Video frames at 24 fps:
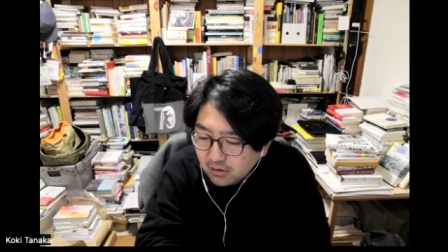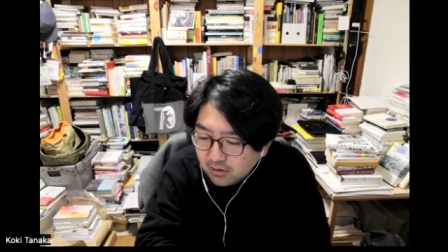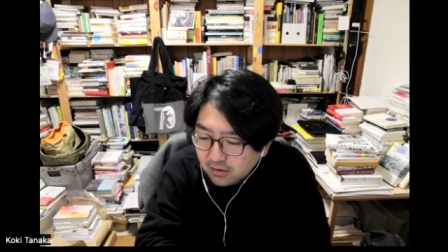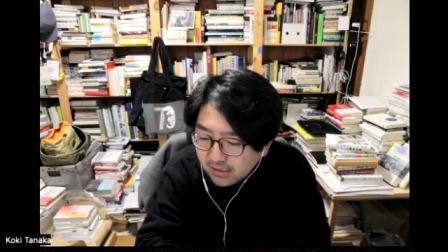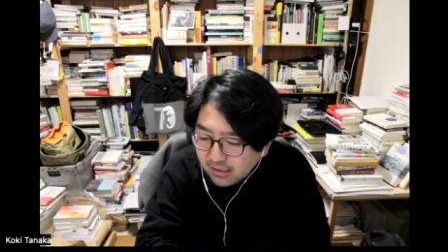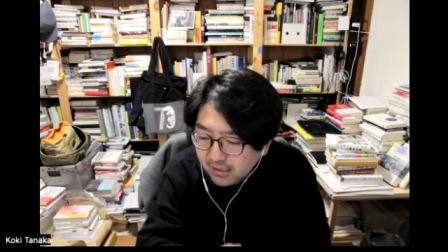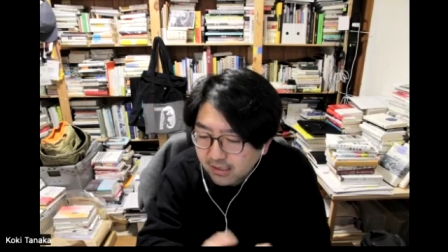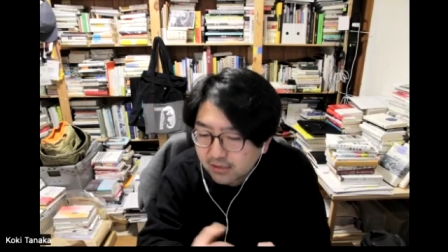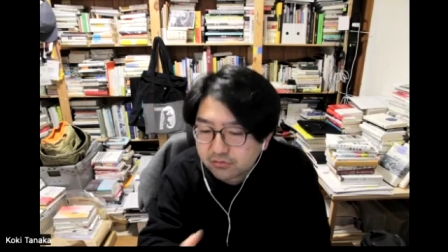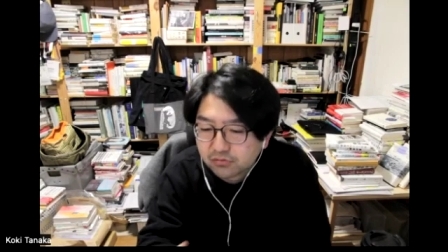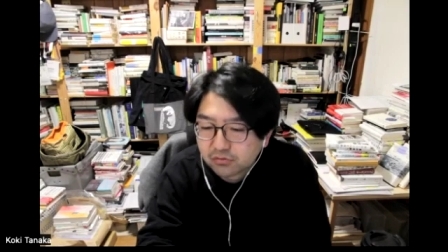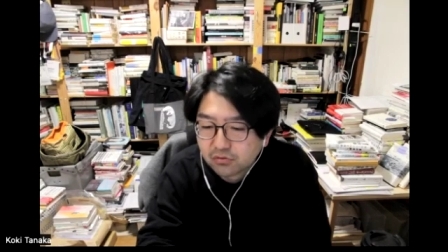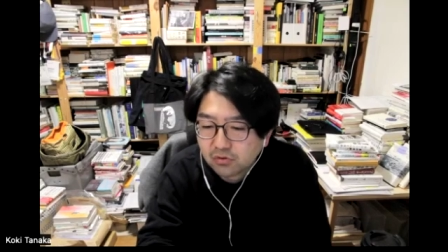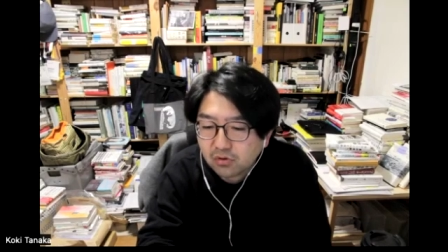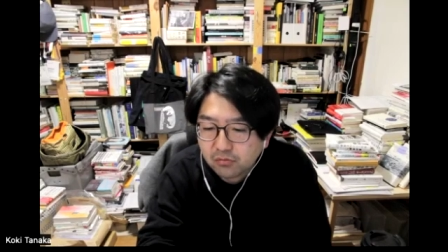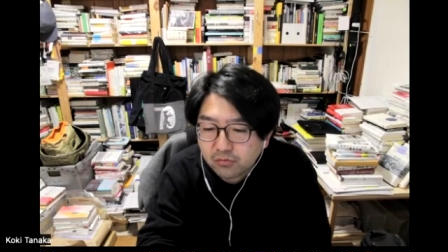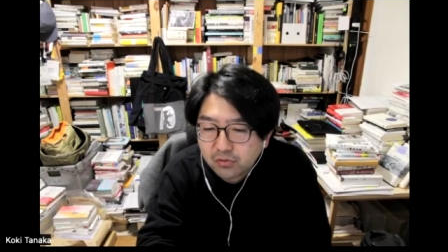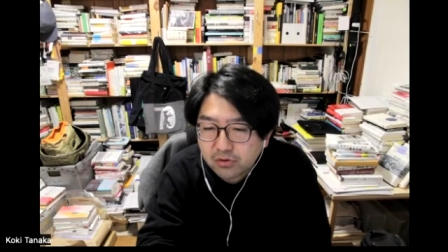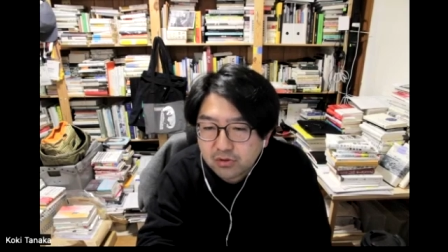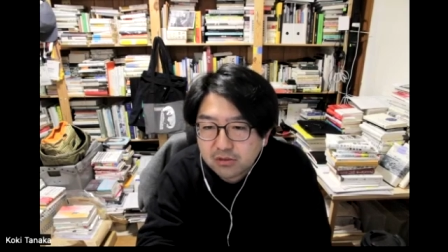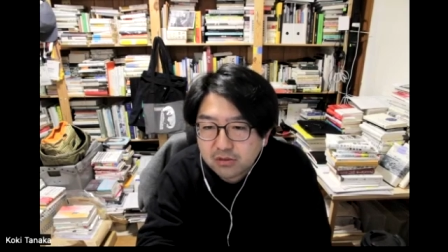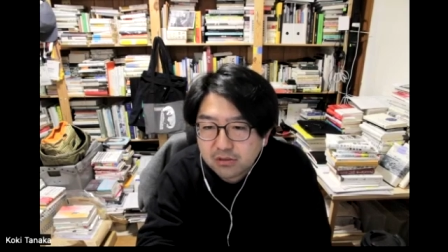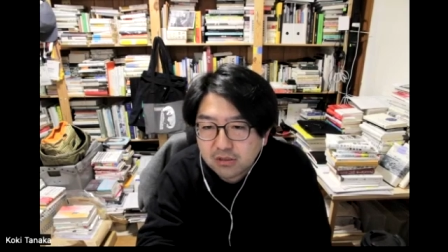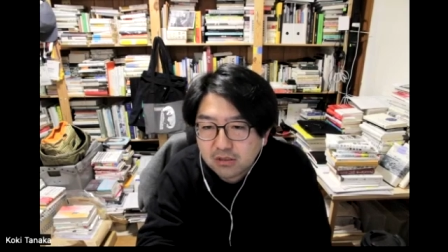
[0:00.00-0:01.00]
art
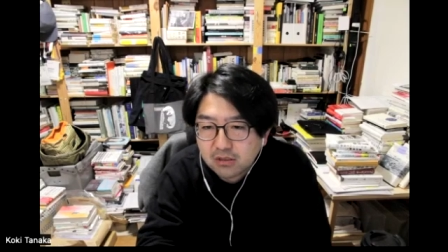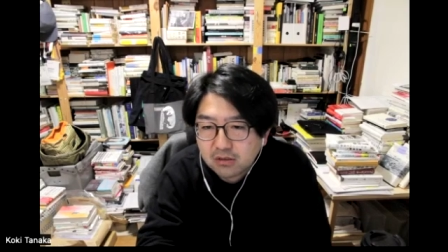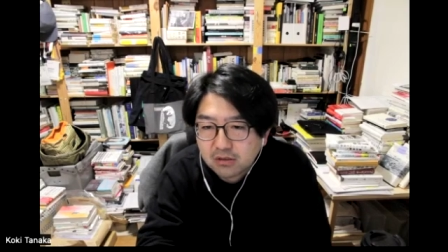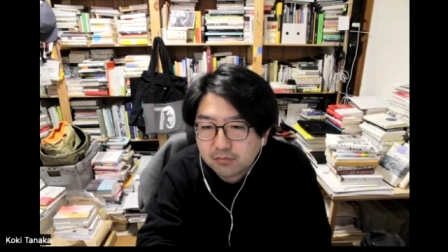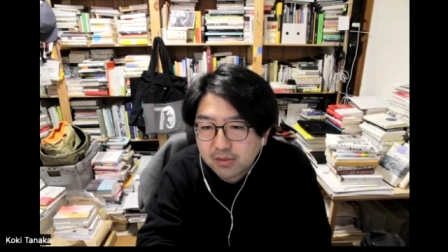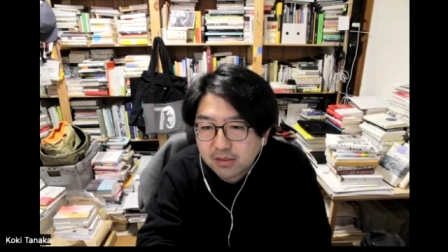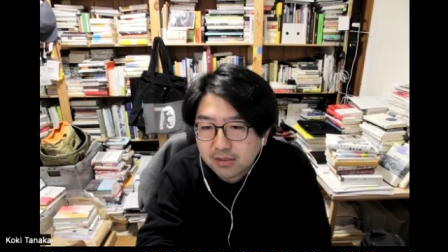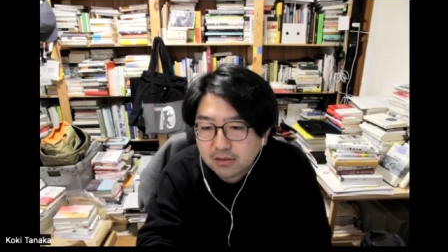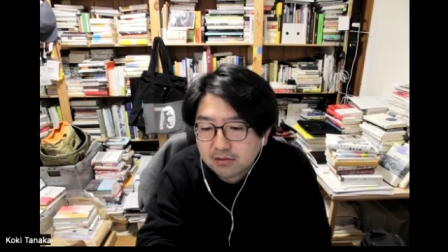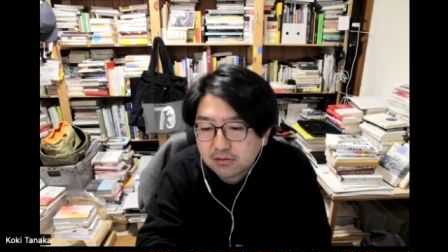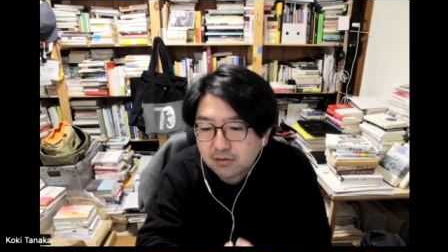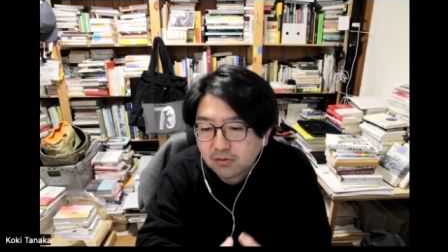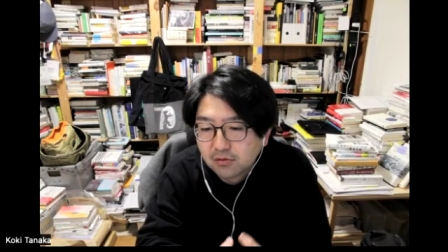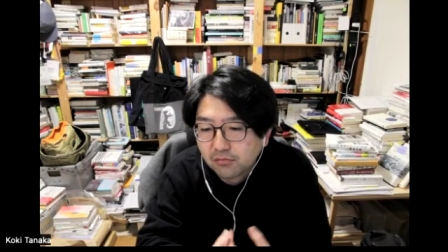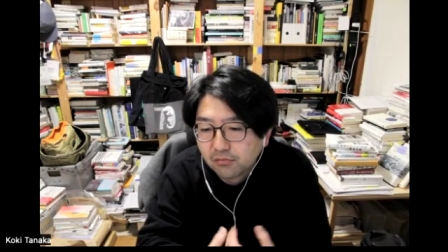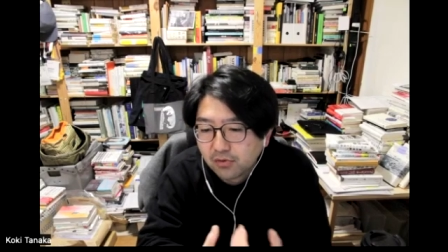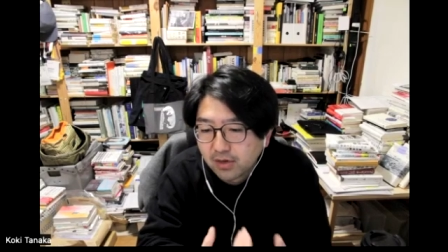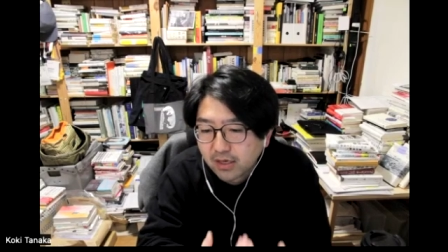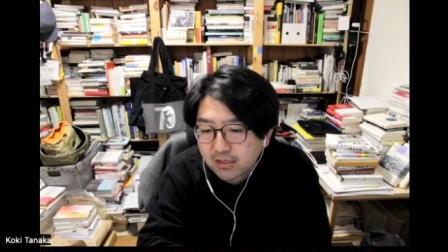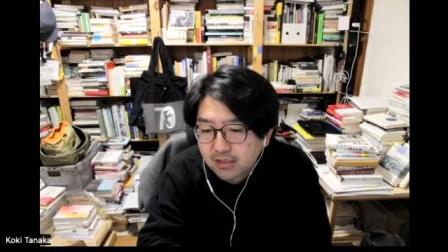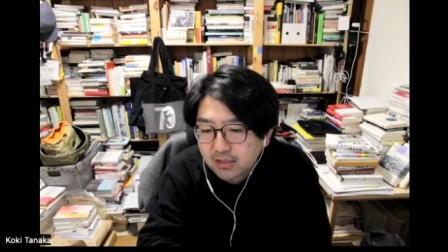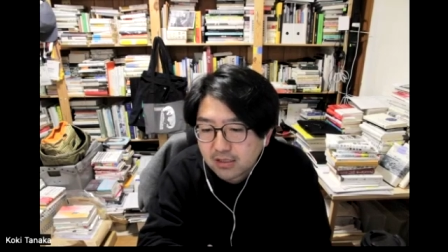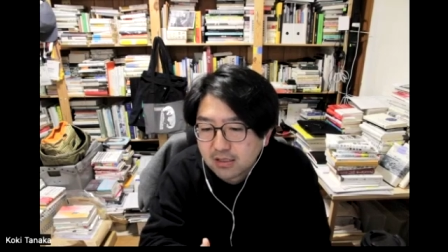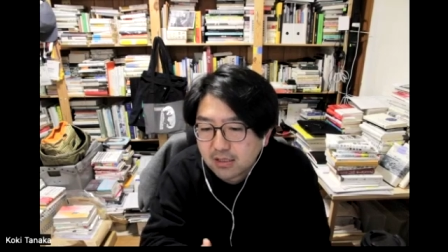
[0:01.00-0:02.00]
community, but the
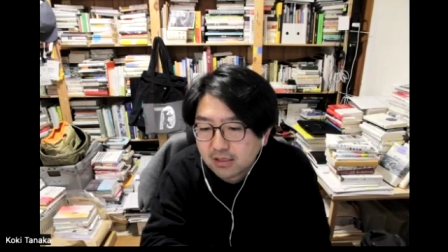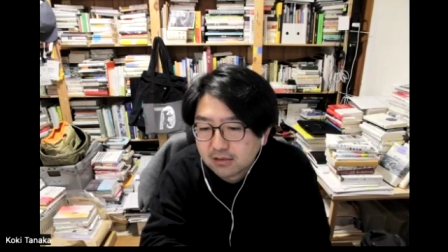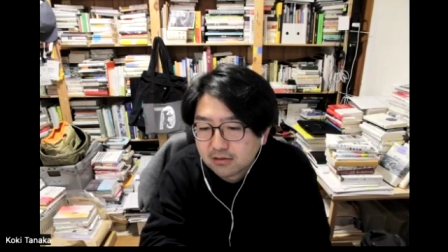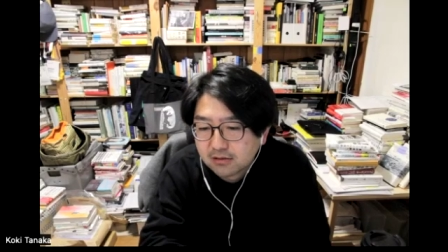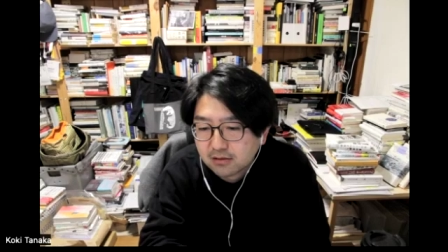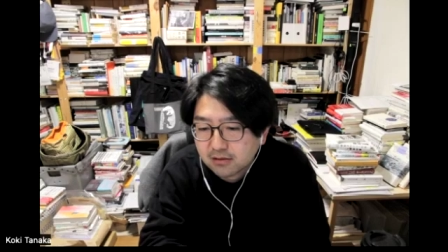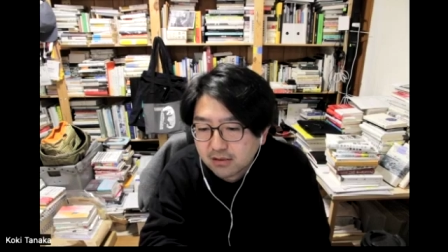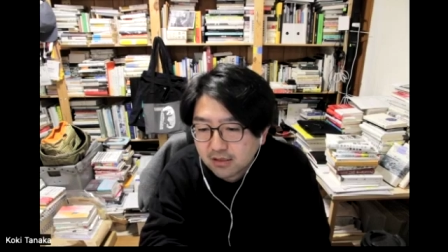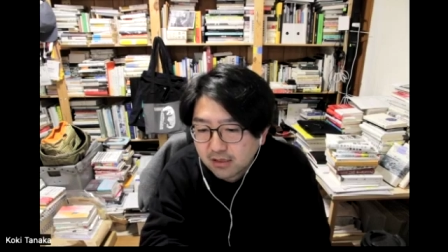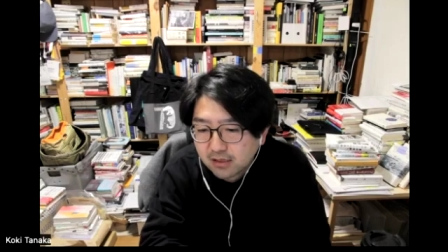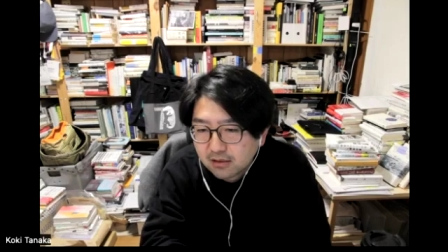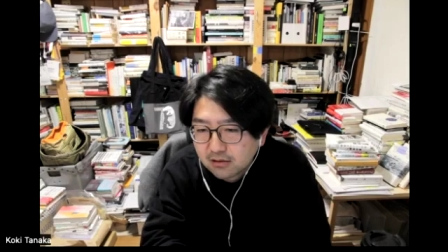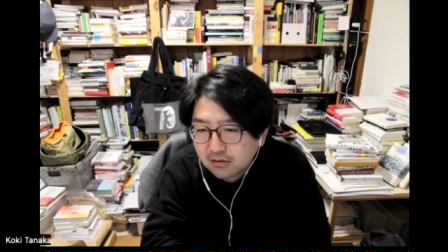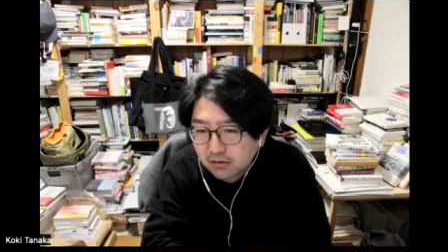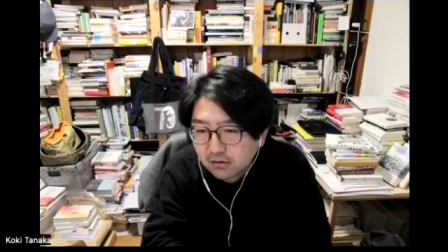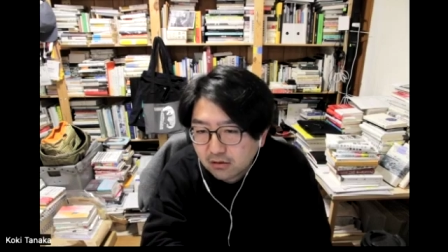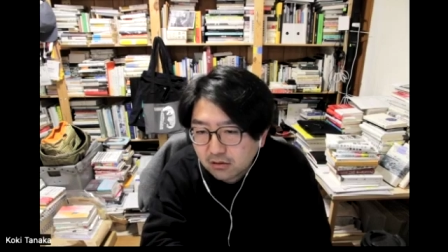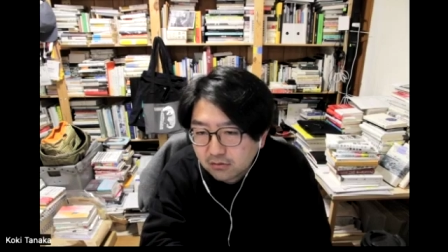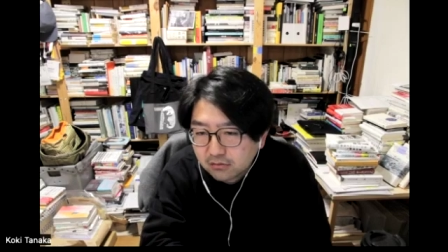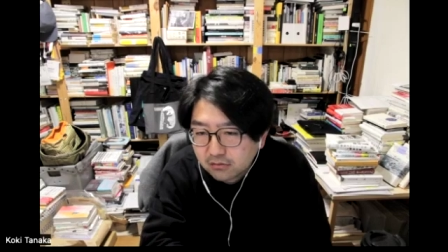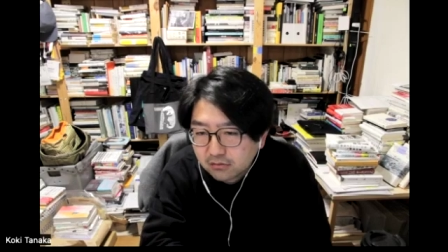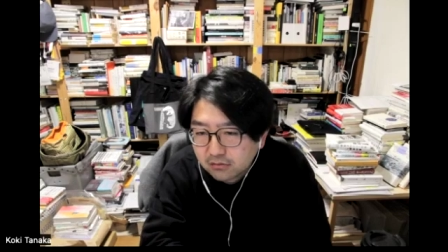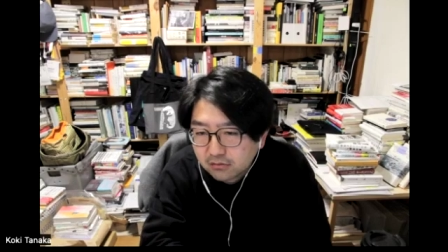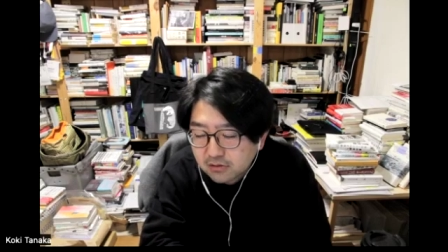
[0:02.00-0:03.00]
writing at the
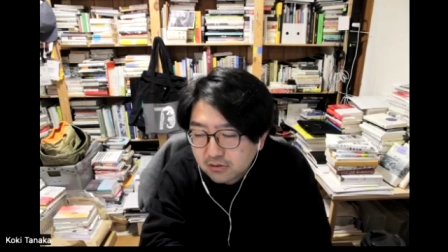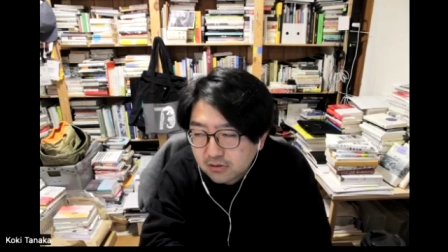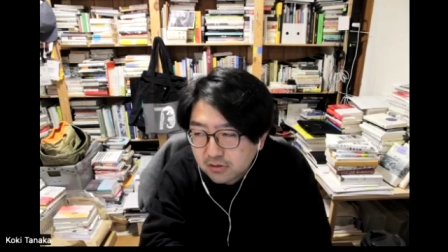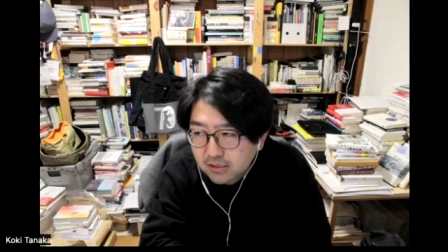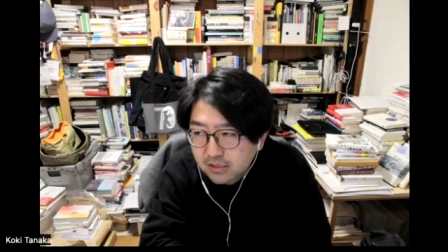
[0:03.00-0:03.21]
Genlong